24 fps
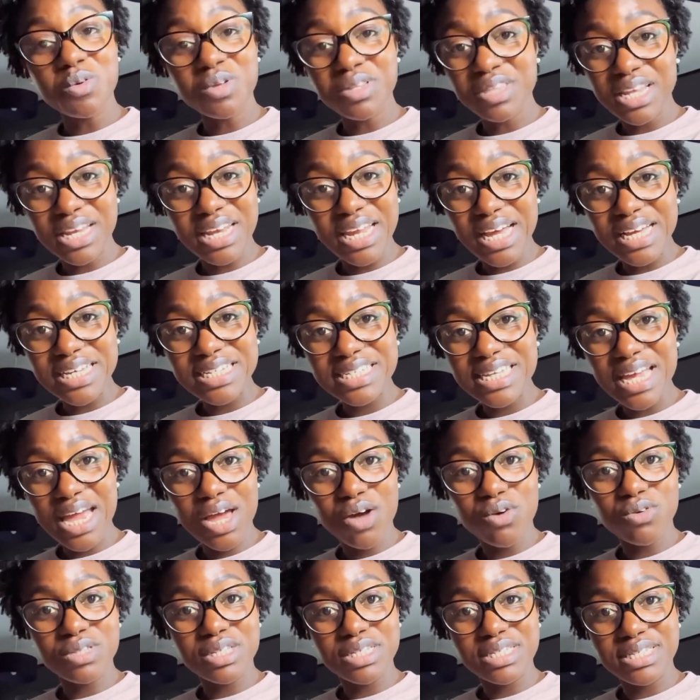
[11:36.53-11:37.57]
next day
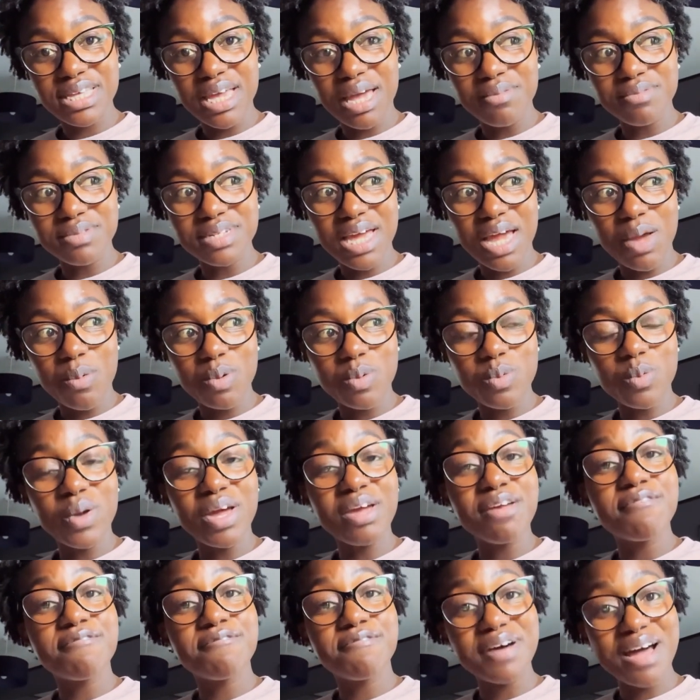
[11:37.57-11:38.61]
or the same day, we were
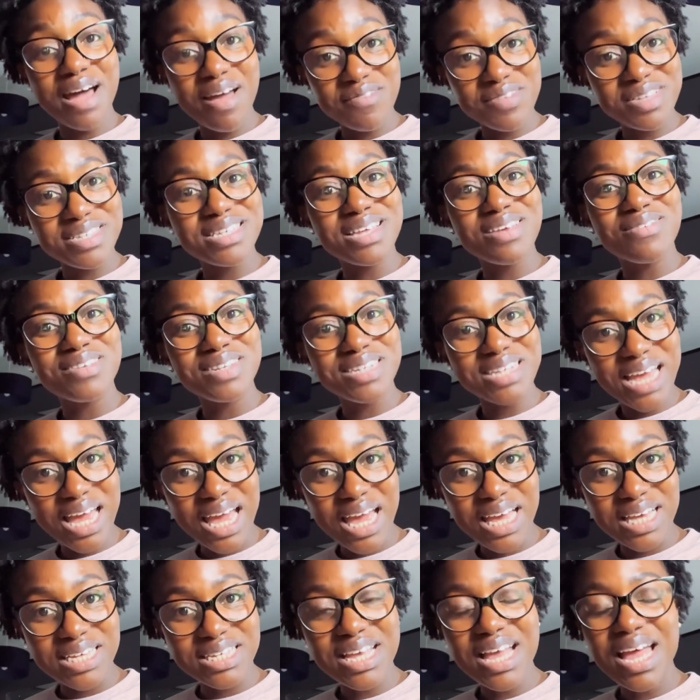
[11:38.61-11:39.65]
waiting 5 to 7
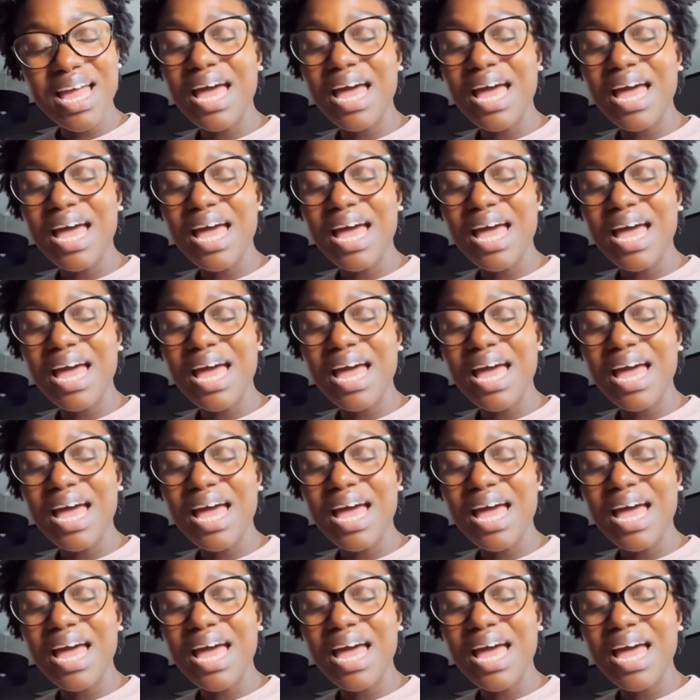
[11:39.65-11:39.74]
days,